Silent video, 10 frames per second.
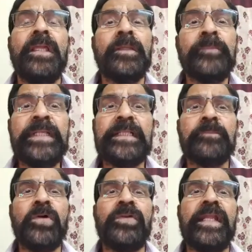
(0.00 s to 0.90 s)
Medial
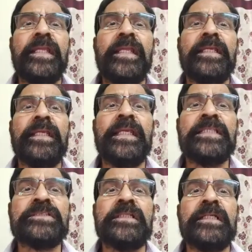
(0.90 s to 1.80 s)
boundary
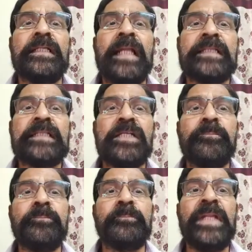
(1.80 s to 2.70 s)
is lateral
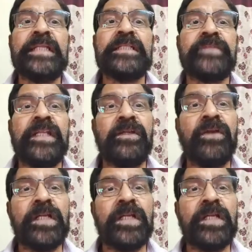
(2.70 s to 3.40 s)
plate of pterygoid,